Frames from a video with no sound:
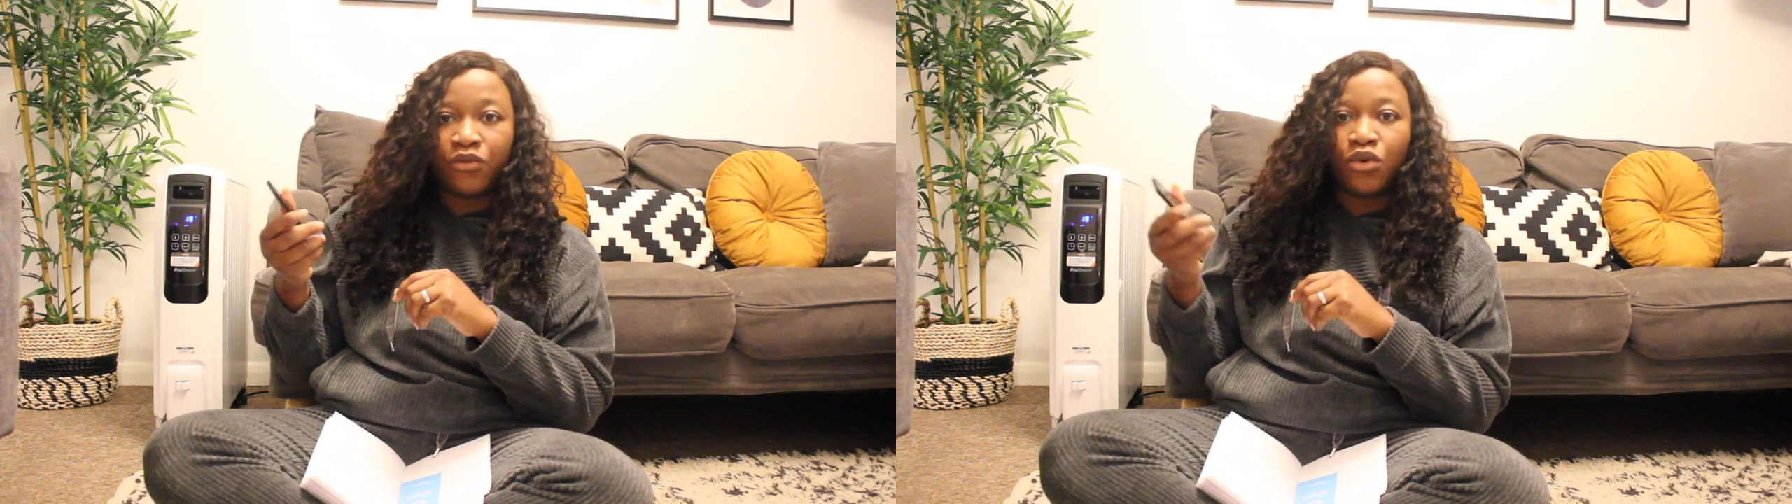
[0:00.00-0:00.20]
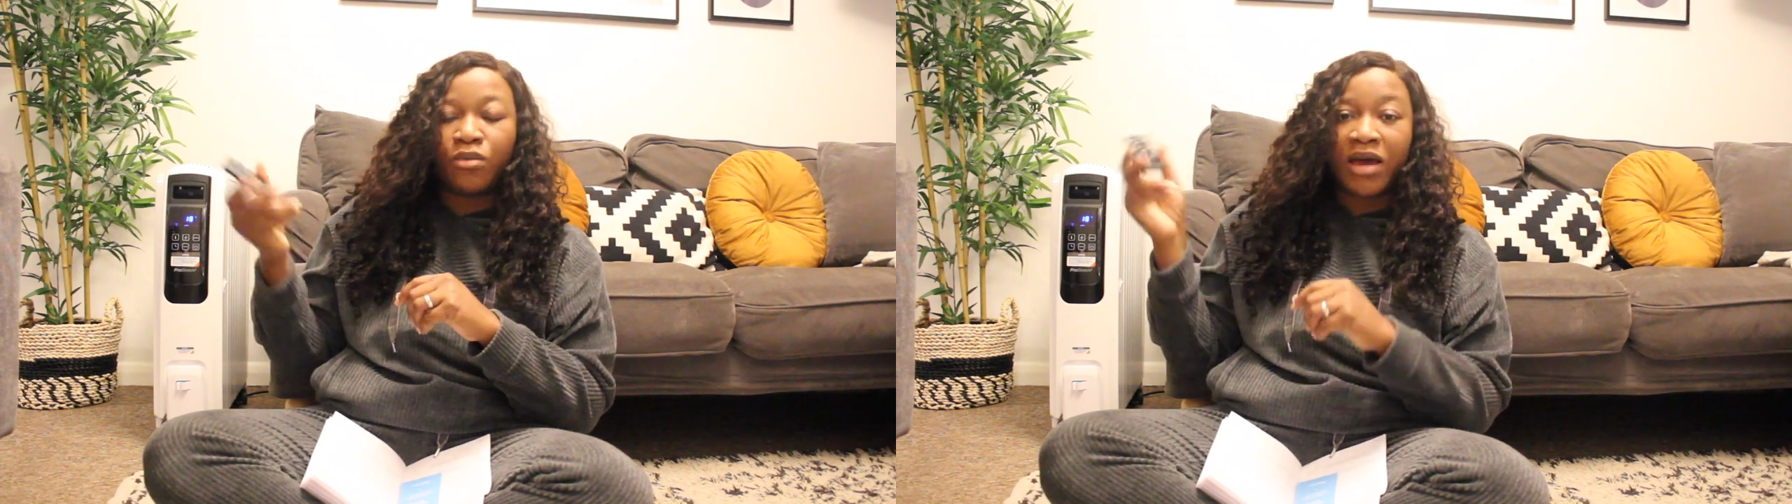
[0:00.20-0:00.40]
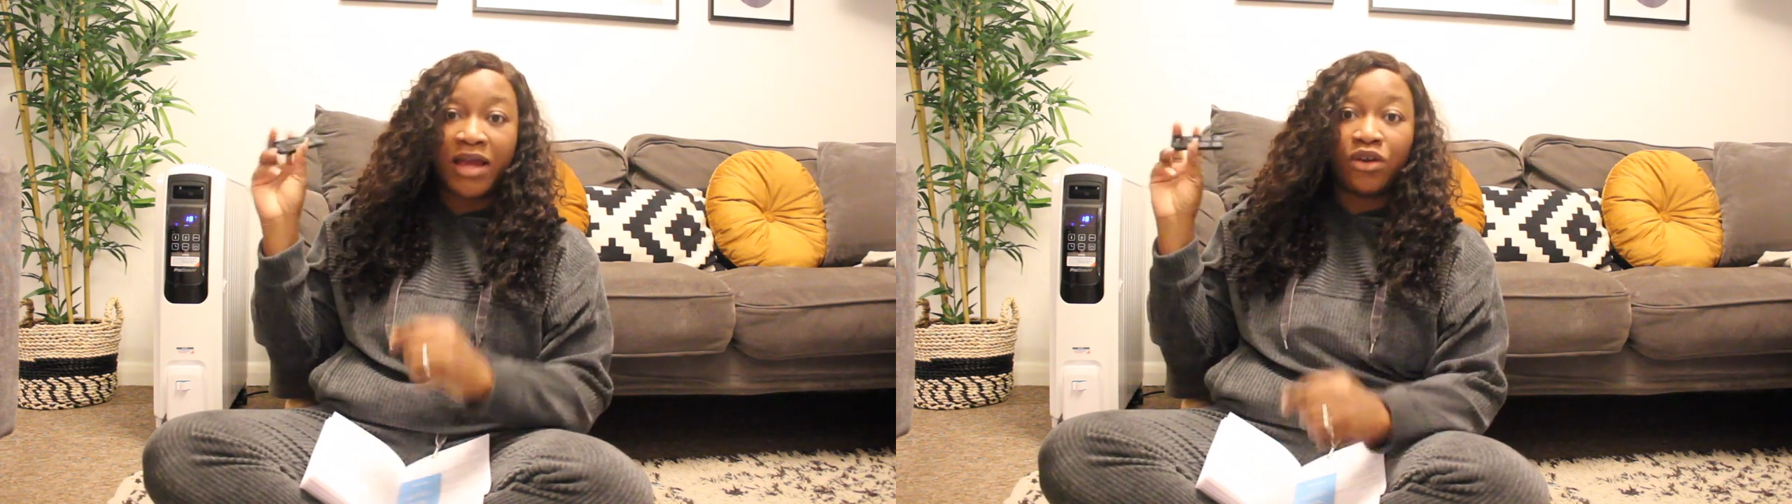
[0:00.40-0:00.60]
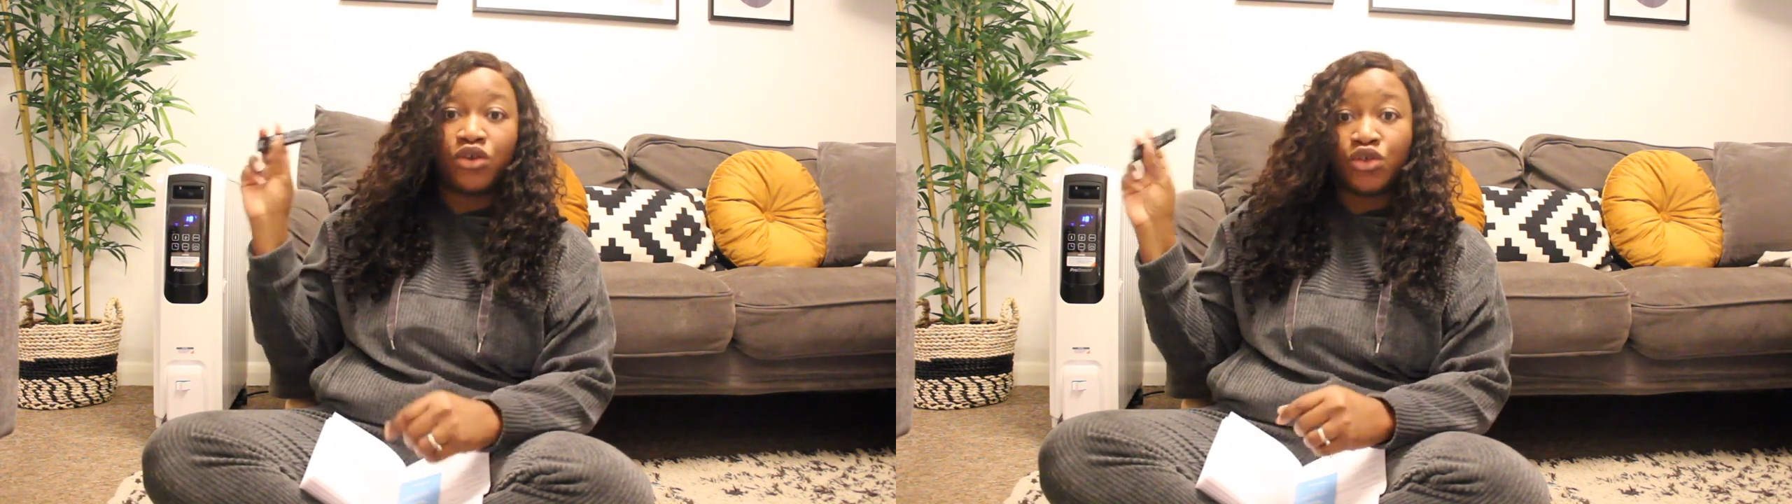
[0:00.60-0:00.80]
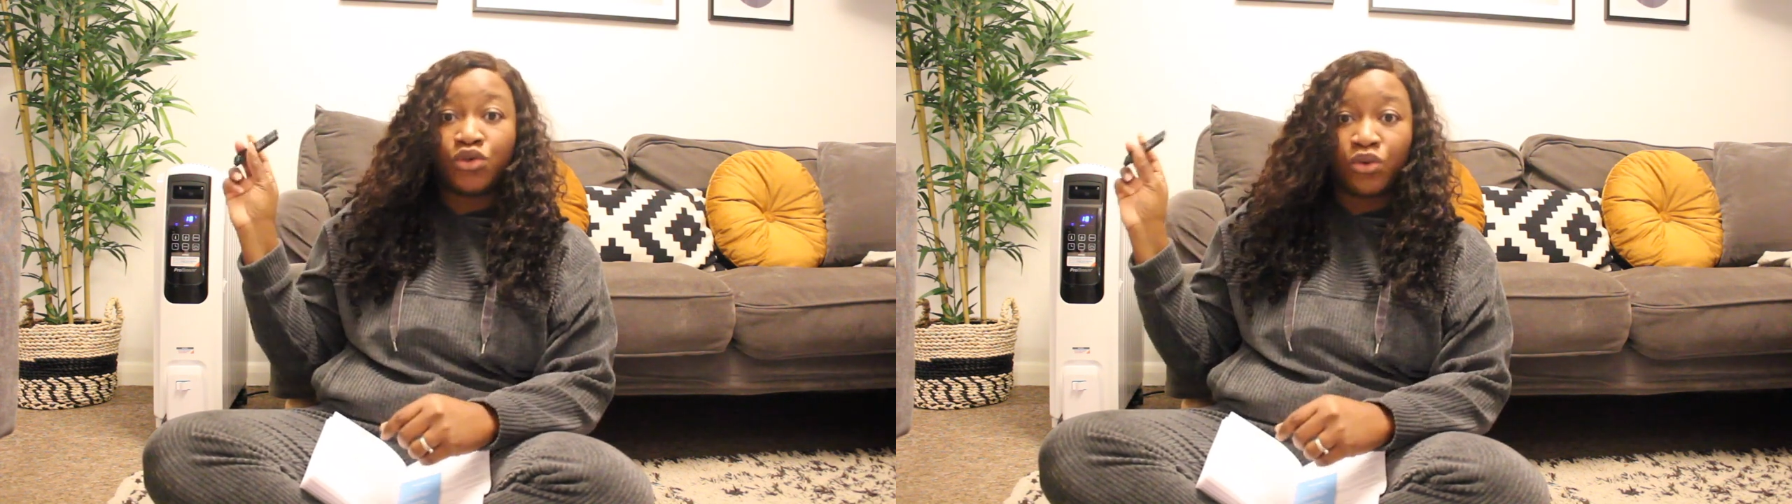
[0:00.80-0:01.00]
room and
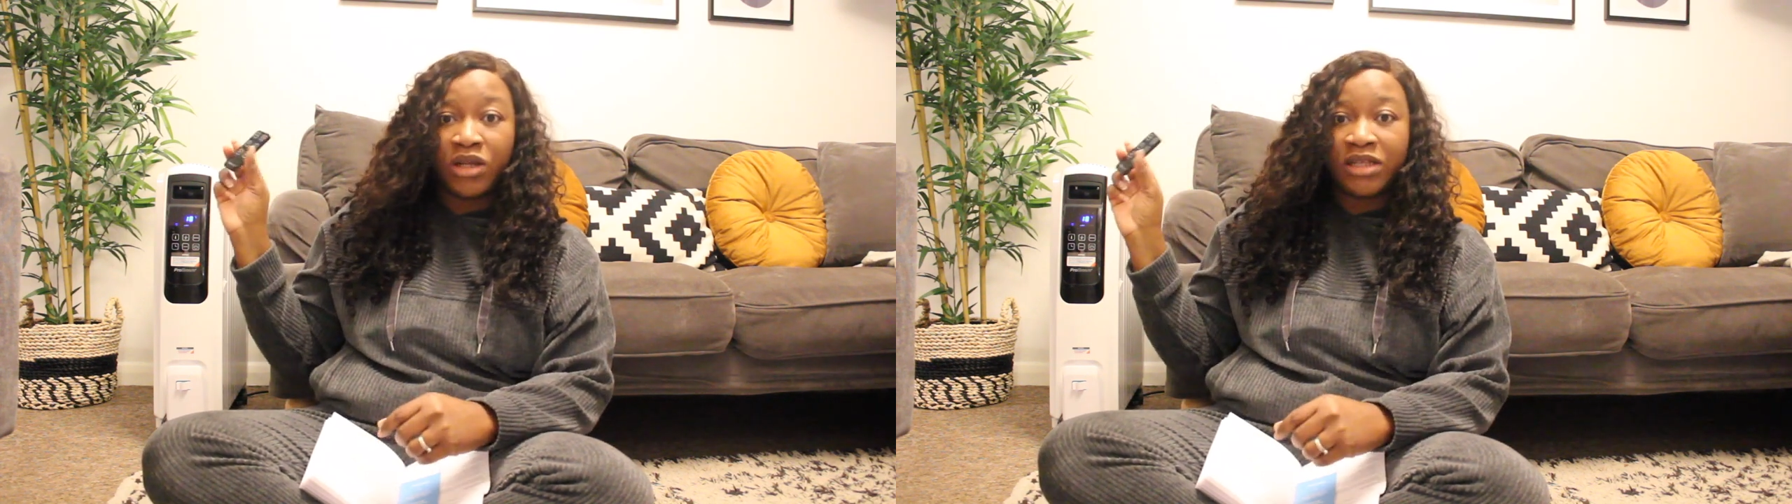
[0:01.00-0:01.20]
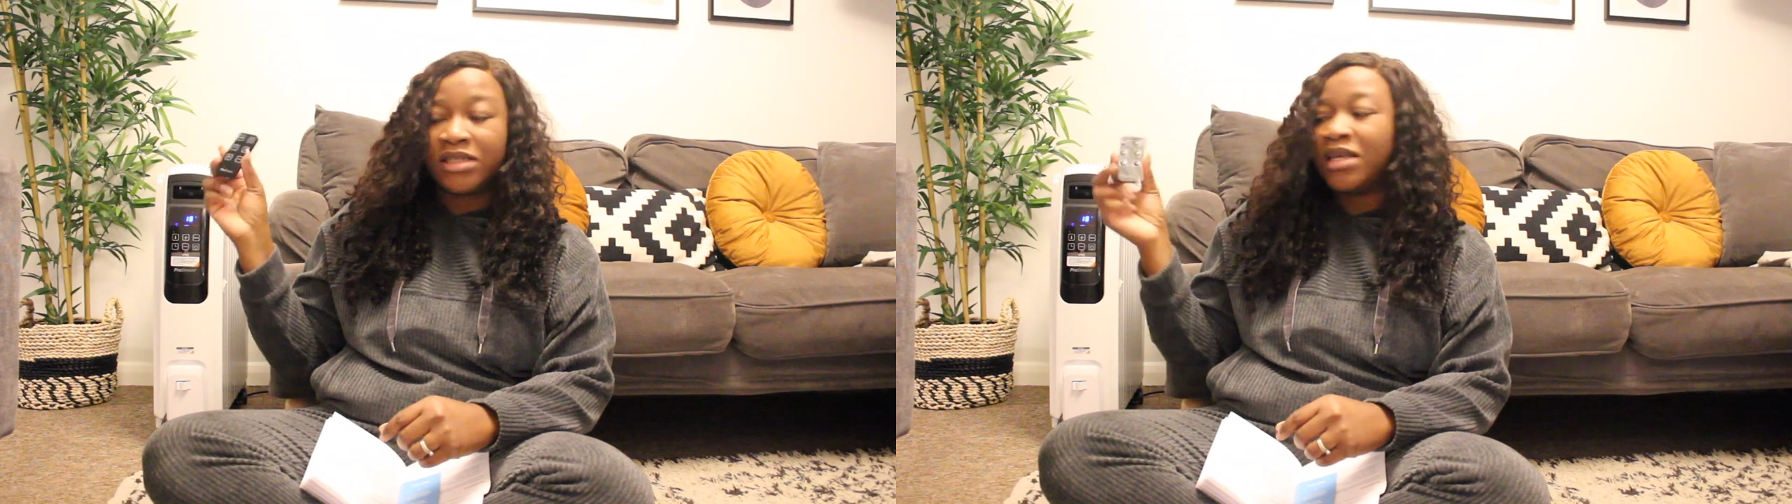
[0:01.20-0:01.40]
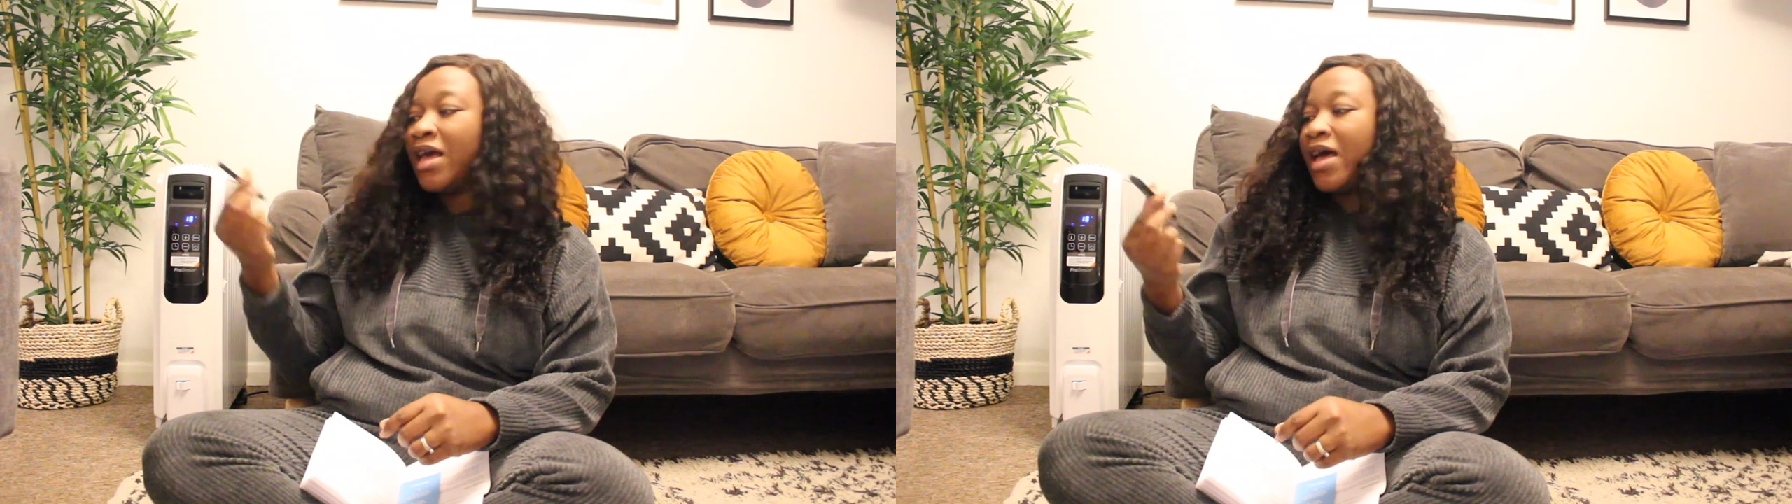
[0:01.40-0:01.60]
control it